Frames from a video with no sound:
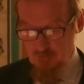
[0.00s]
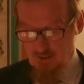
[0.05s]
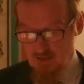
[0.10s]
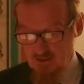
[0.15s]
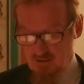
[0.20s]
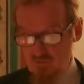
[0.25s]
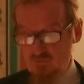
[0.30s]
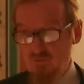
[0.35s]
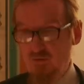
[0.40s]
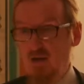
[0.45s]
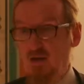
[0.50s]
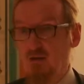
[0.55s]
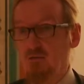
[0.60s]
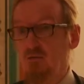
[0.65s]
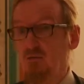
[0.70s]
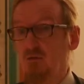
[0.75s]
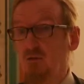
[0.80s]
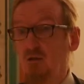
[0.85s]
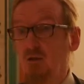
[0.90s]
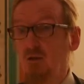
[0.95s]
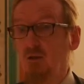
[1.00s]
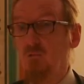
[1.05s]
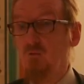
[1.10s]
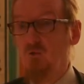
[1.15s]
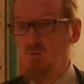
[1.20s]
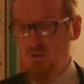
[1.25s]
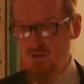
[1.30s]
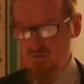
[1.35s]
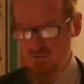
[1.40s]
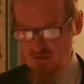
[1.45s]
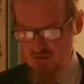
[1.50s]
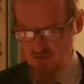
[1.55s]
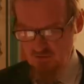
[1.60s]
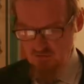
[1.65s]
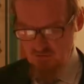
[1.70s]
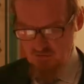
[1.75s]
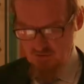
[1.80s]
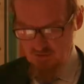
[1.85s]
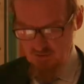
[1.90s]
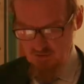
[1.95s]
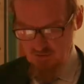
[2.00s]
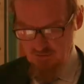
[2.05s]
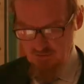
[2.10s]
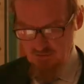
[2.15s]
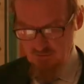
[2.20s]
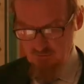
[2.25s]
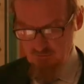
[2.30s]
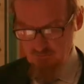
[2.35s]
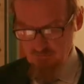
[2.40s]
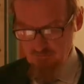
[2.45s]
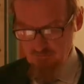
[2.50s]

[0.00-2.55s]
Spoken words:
and, in fact, claim to be zealously guarded.